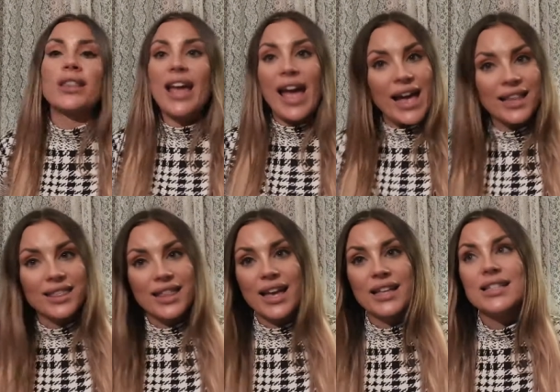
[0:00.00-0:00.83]
and they
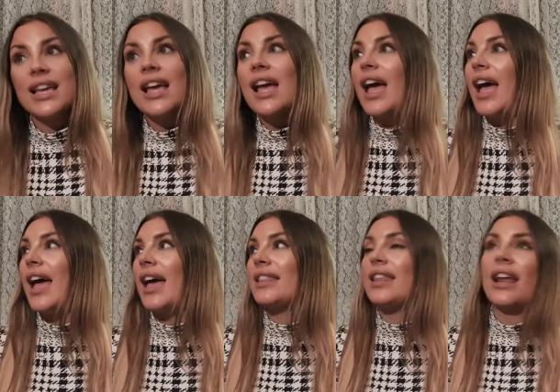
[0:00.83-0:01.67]
had that
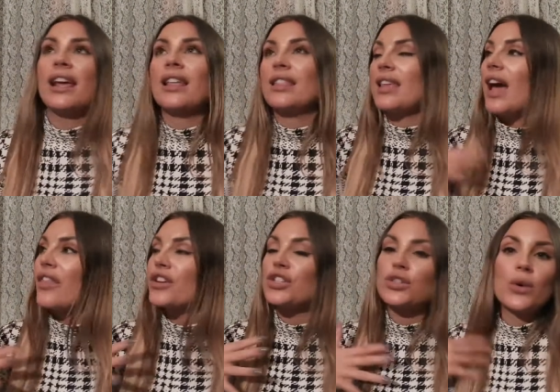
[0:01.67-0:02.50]
and I get the
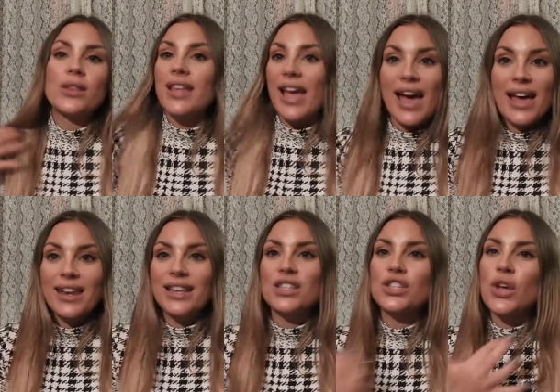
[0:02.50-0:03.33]
other store and they
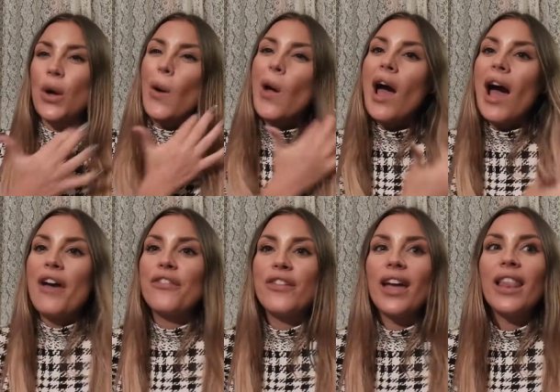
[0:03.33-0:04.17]
had it. So
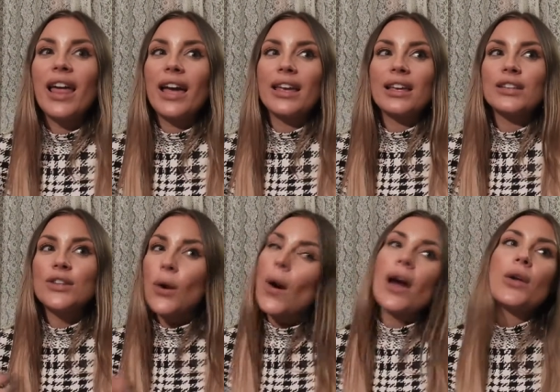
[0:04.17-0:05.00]
I felt like,
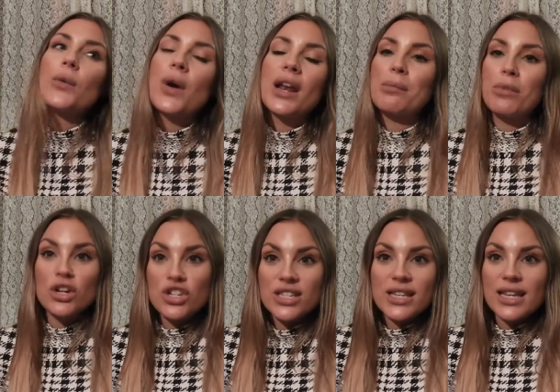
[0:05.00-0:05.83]
no, I don't want to
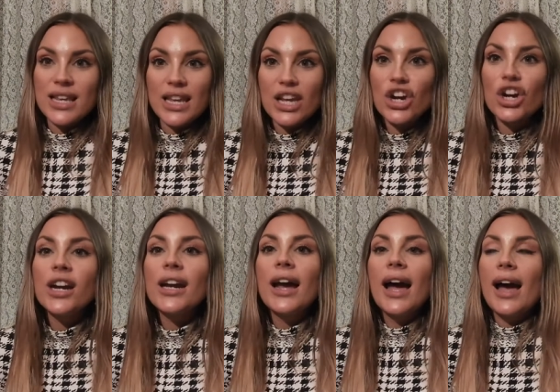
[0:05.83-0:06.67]
purchase it
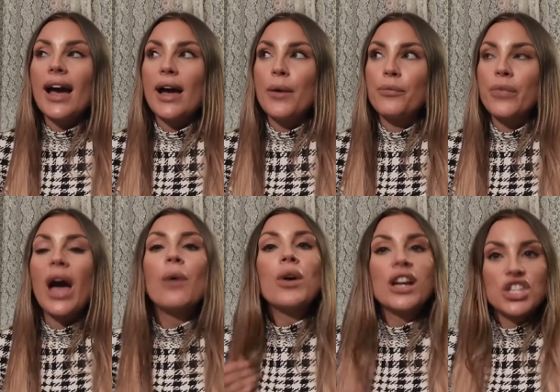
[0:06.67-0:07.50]
here. Um,
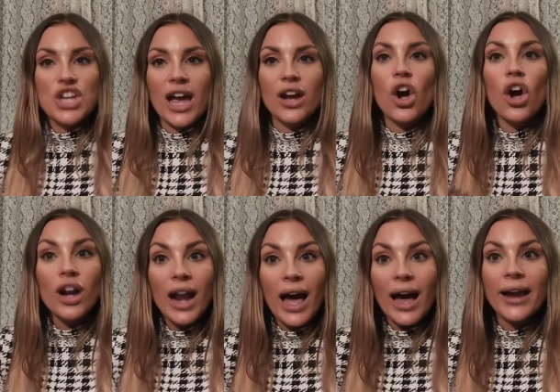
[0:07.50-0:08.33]
I want to check
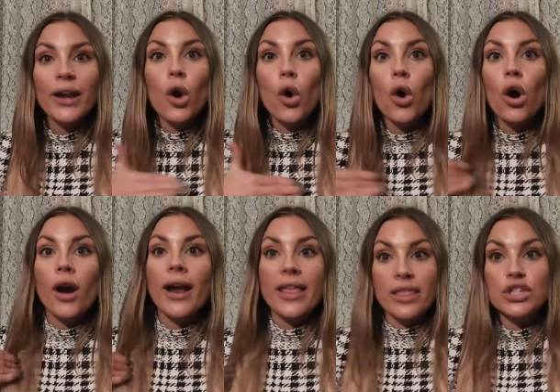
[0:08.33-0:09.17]
online
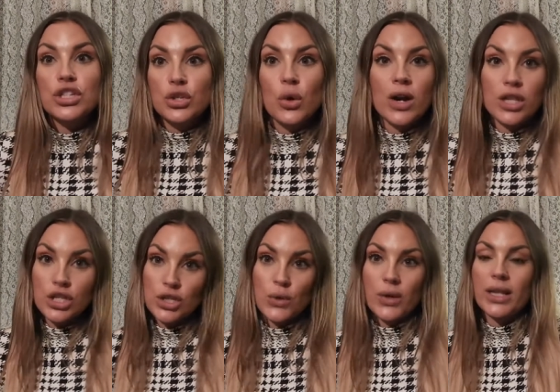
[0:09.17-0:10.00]
or in the store in
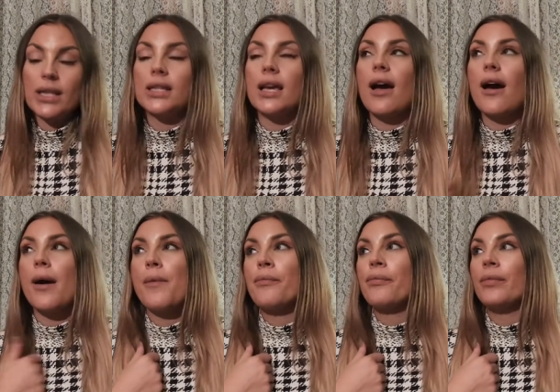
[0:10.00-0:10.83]
Zurich.
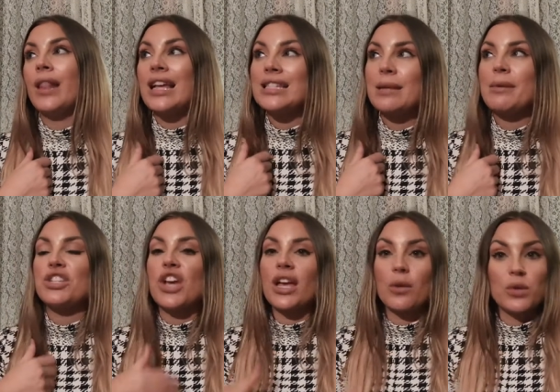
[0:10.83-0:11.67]
Um, last time I
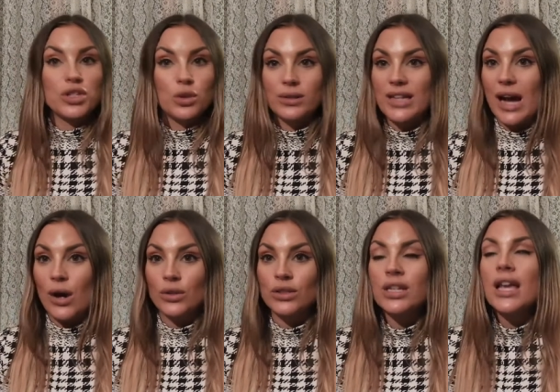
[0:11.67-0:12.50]
checked, it was sold
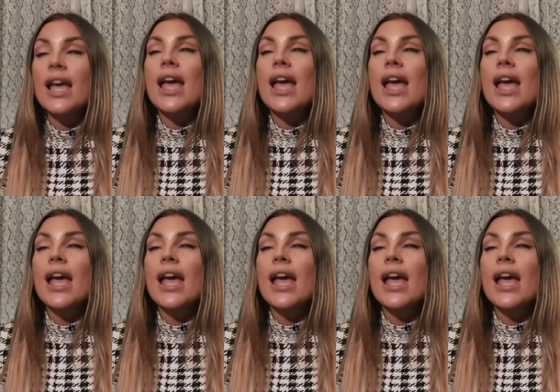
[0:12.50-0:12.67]
out.